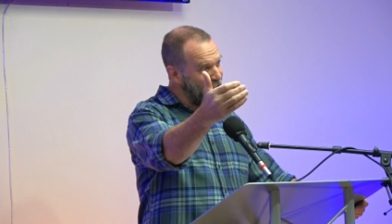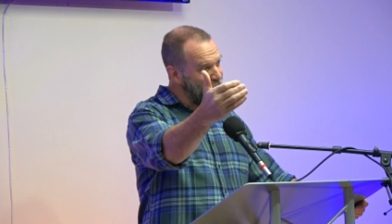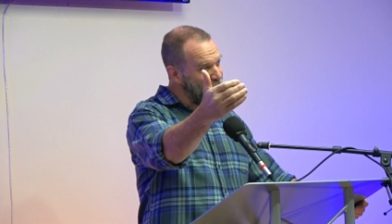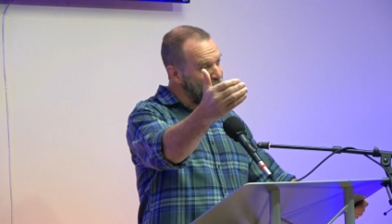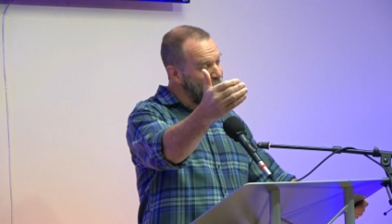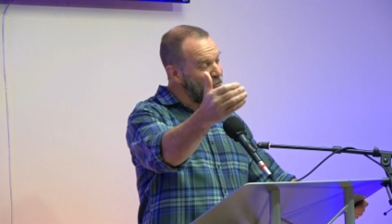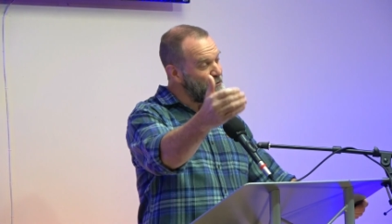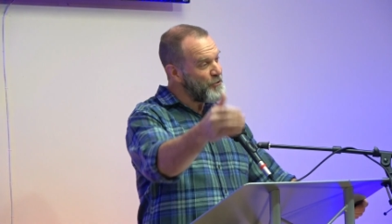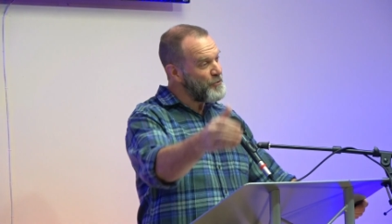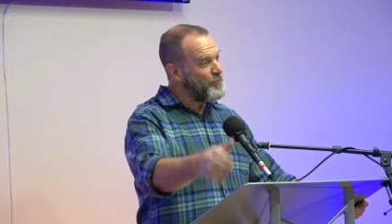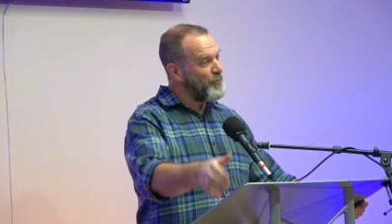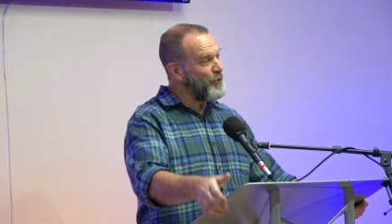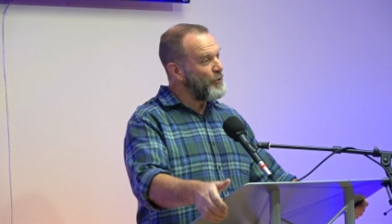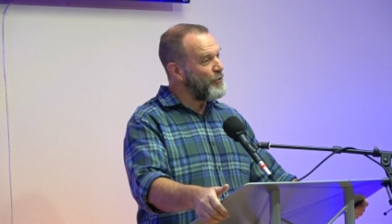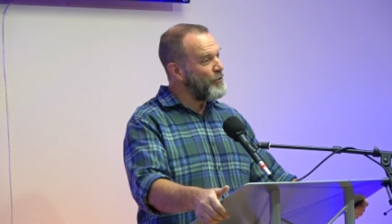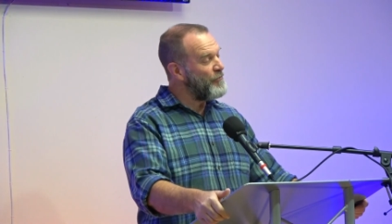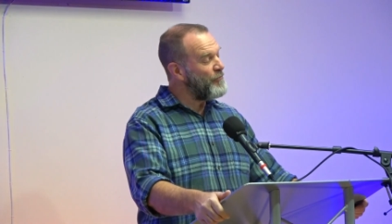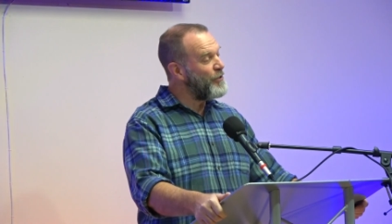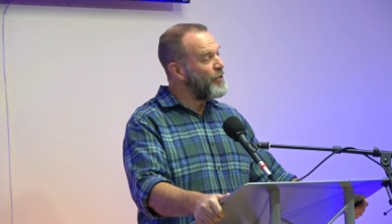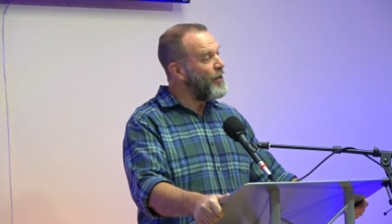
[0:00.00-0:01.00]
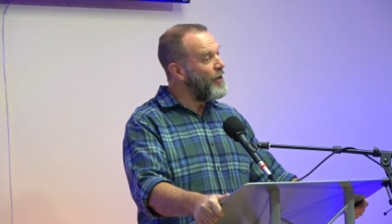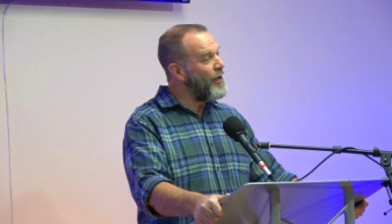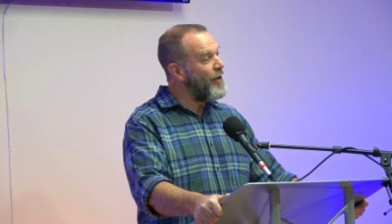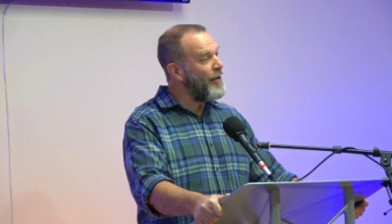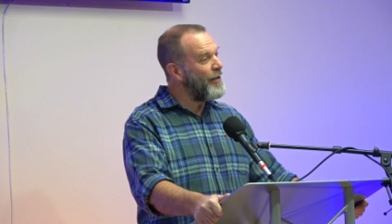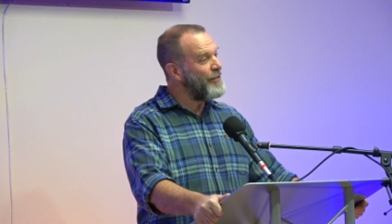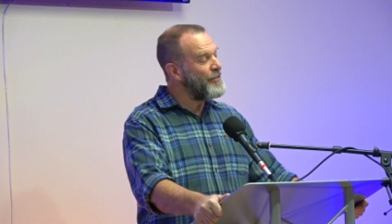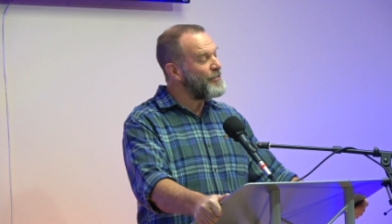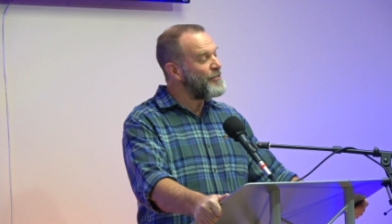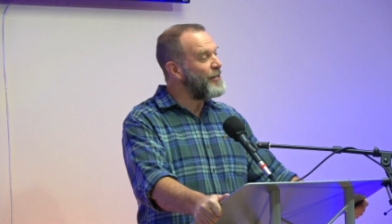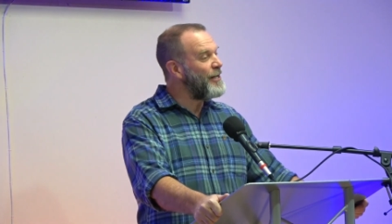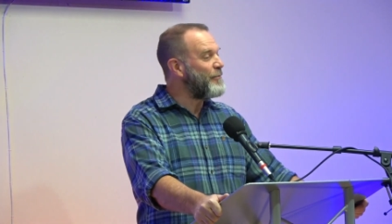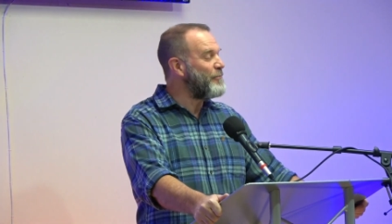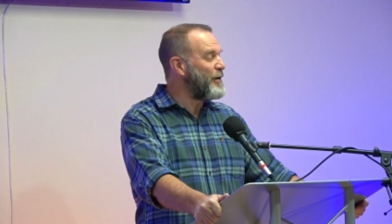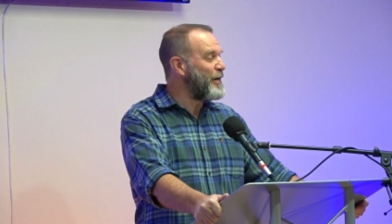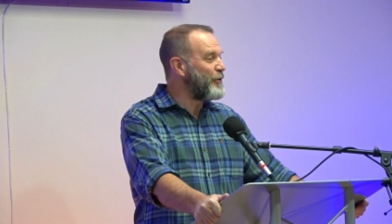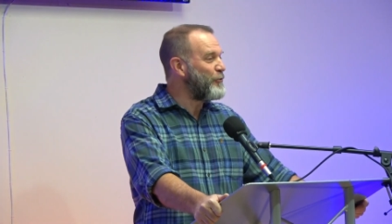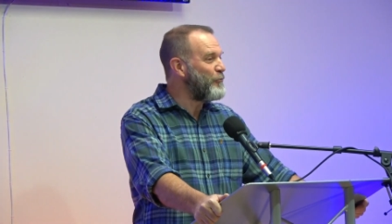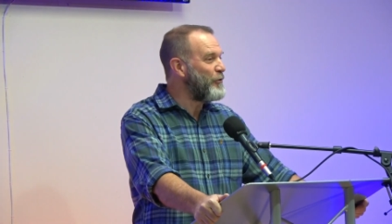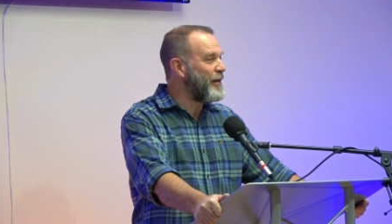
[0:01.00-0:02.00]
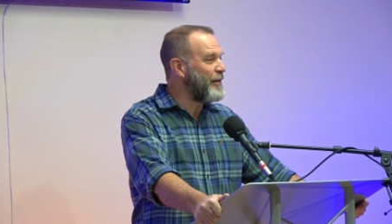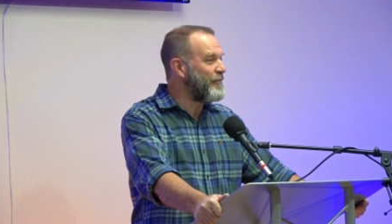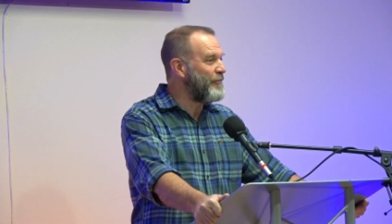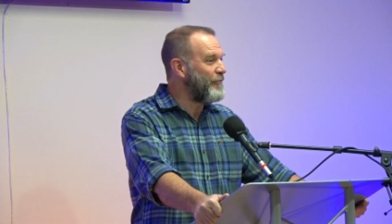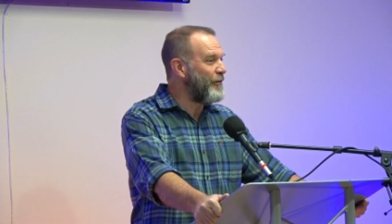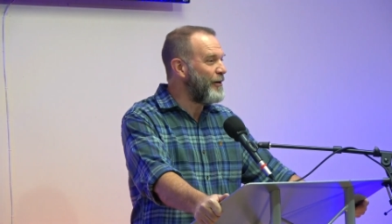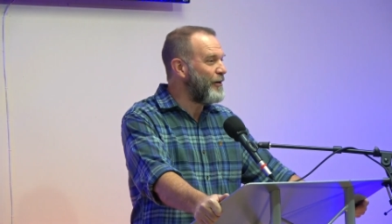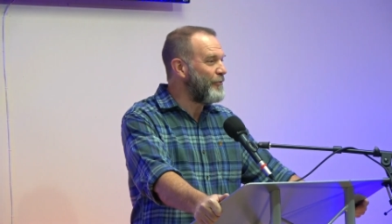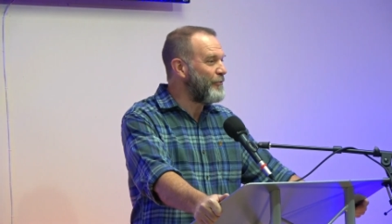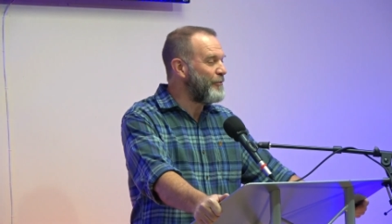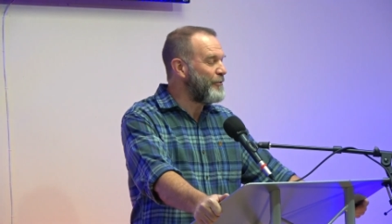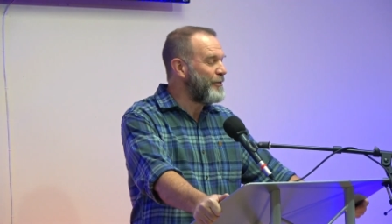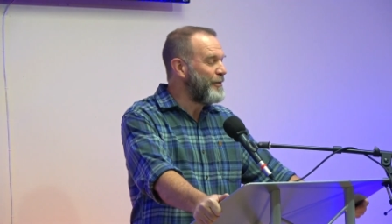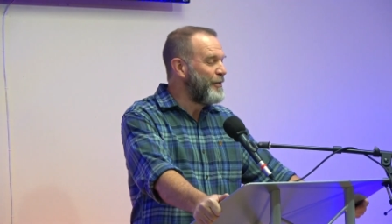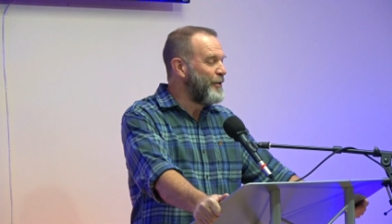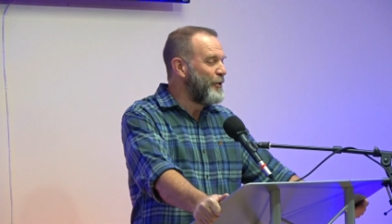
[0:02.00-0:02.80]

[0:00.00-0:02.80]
to the Spirit of God. It's like my grandfather,